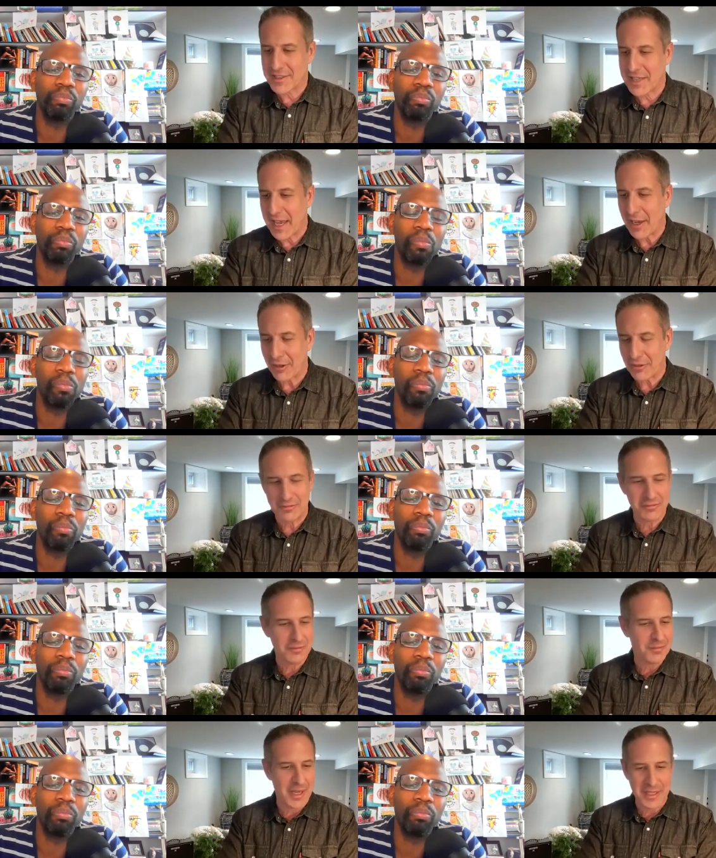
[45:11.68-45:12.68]
Speaker 1: down
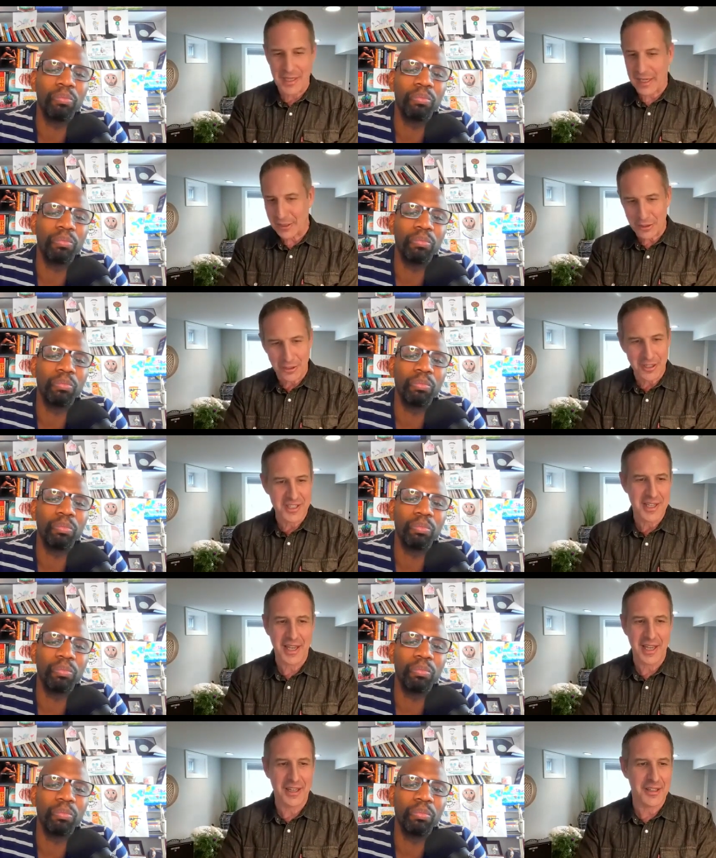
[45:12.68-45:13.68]
by 9.30,
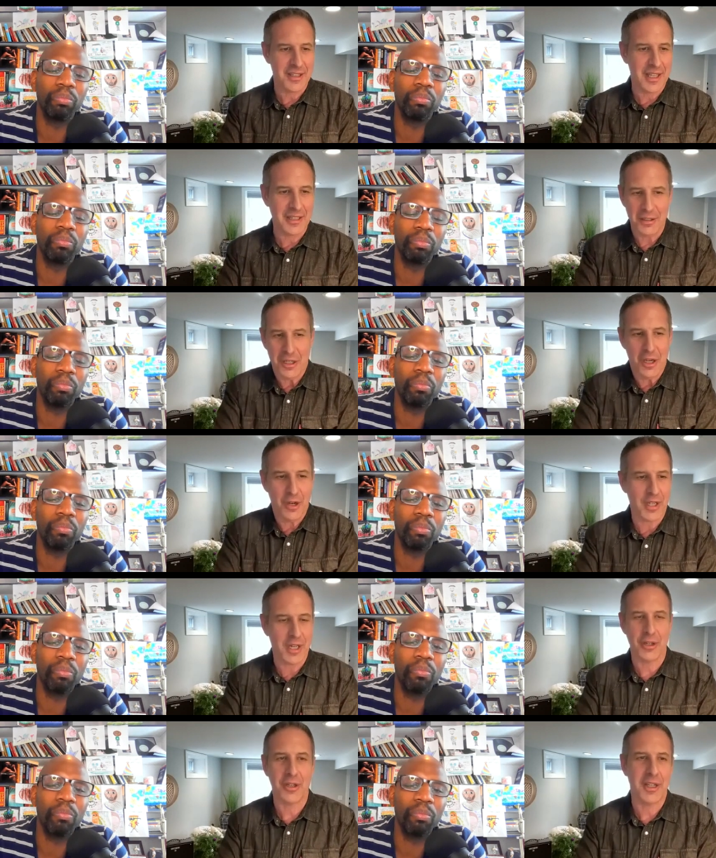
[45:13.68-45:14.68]
10, and then, you know, get a
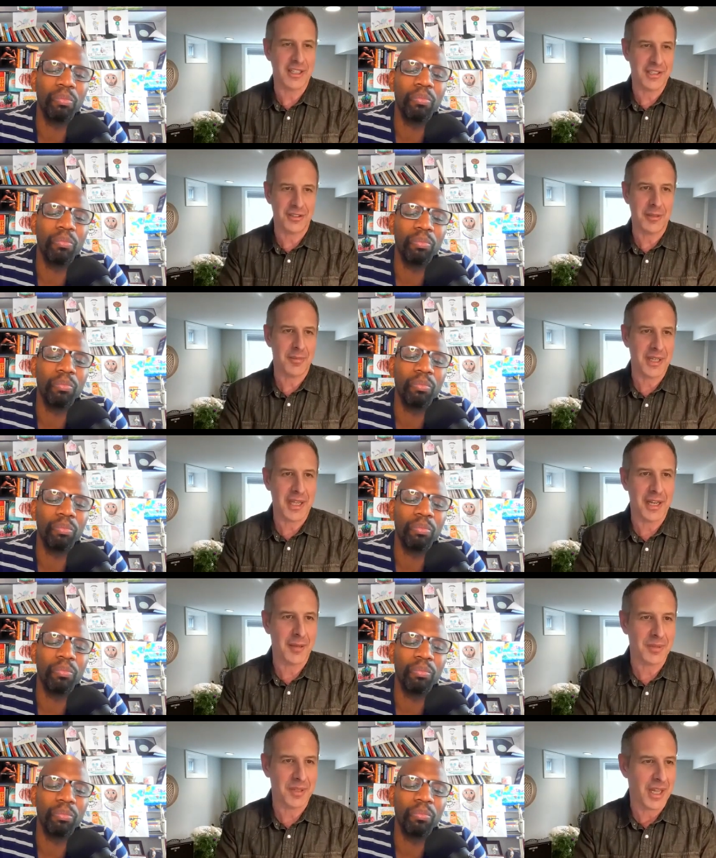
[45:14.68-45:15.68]
good night's sleep and get
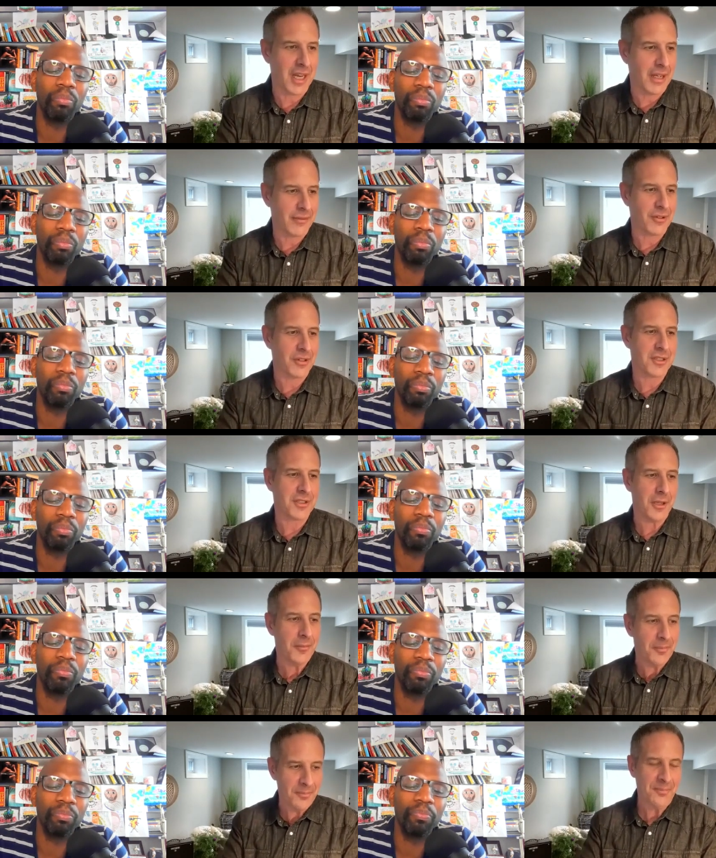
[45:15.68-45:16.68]
up and get after it. So.
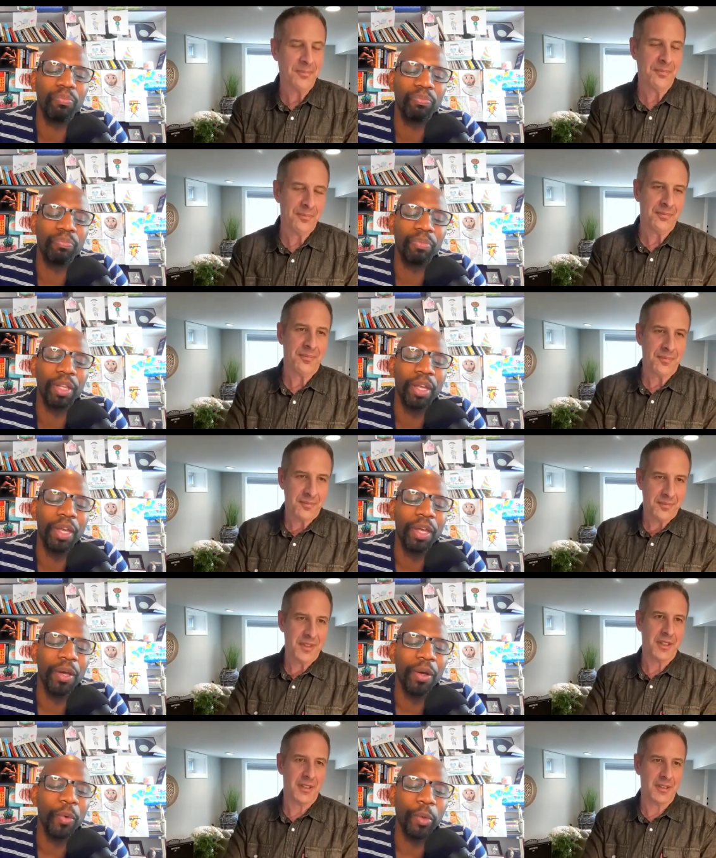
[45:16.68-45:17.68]

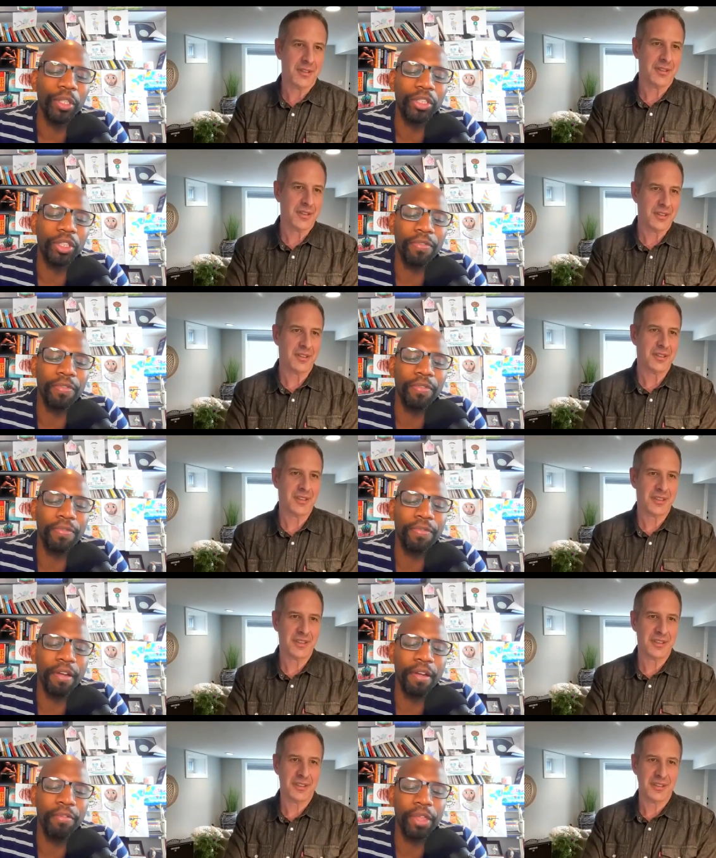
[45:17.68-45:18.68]
Speaker 2: Yeah. What's your
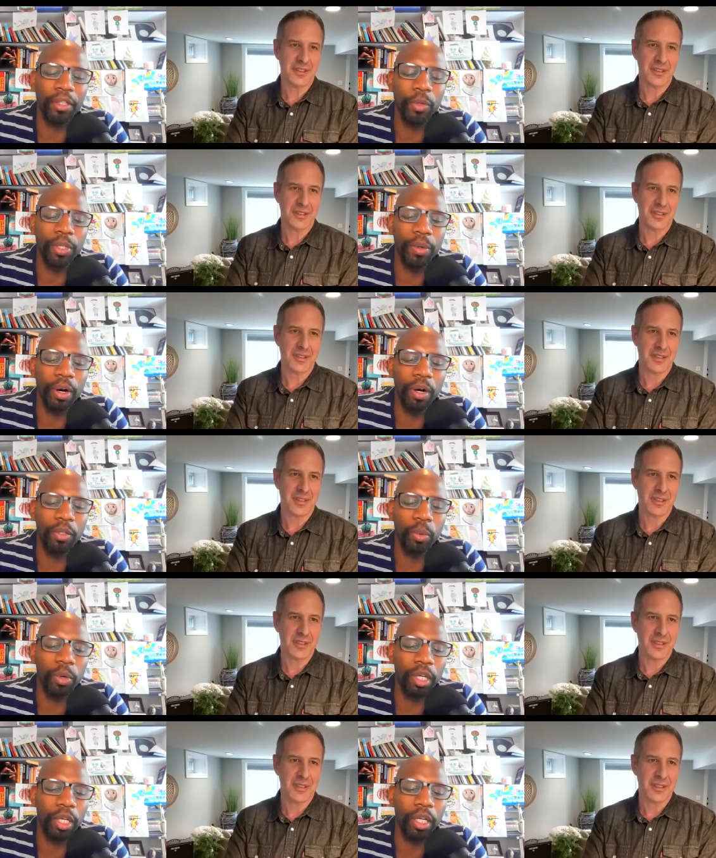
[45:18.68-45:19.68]
favorite thing to do when you
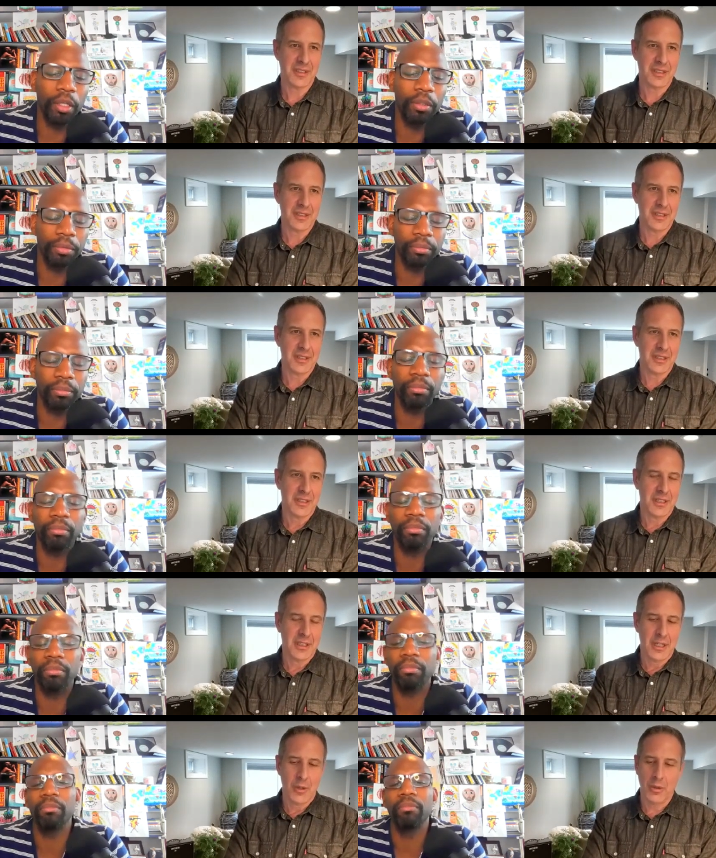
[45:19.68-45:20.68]
aren't working?
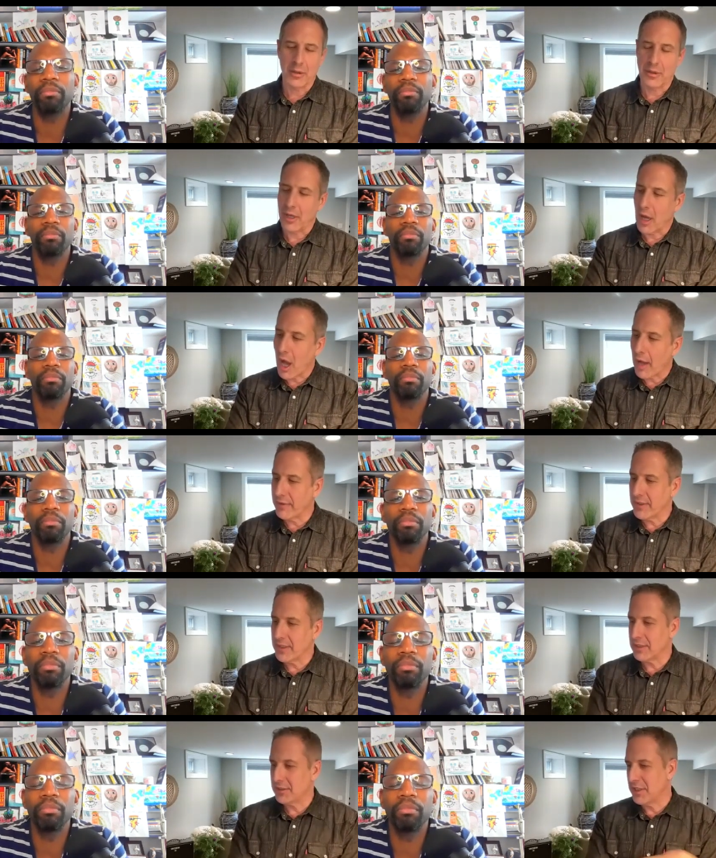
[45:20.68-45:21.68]
Speaker 1: Well,
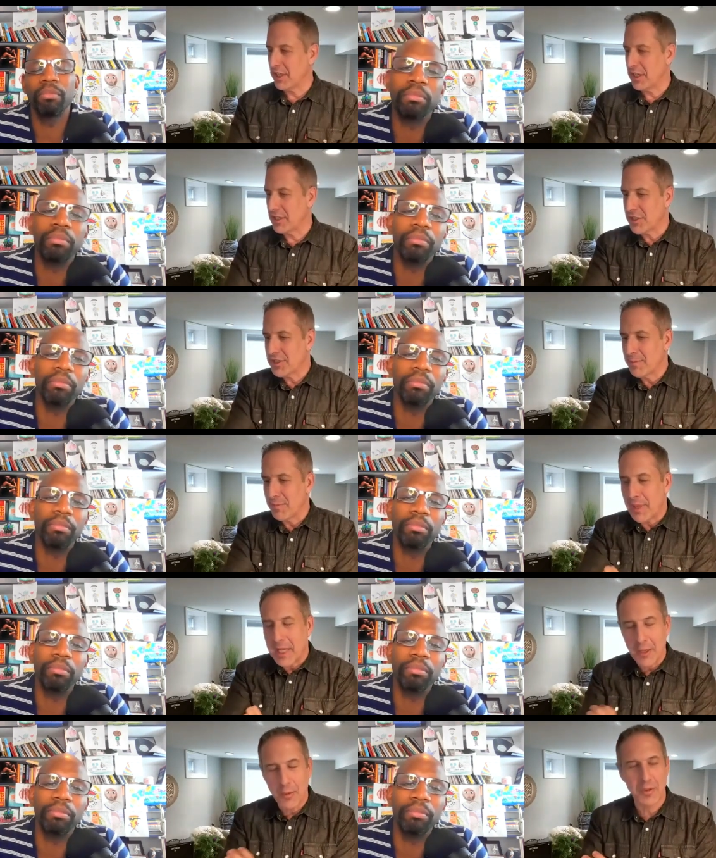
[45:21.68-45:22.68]
obviously, dude, it's just
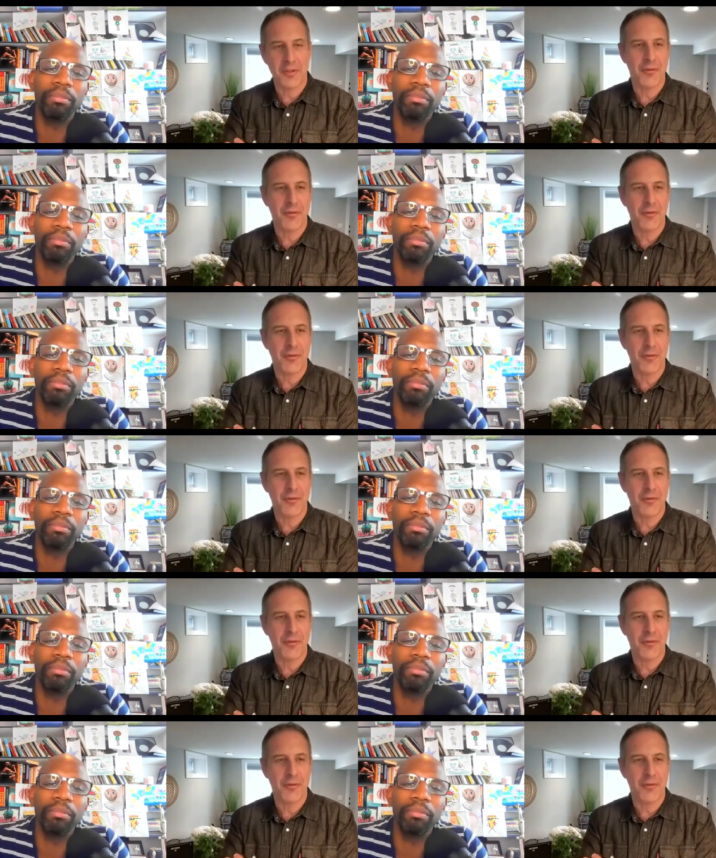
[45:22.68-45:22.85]
being with the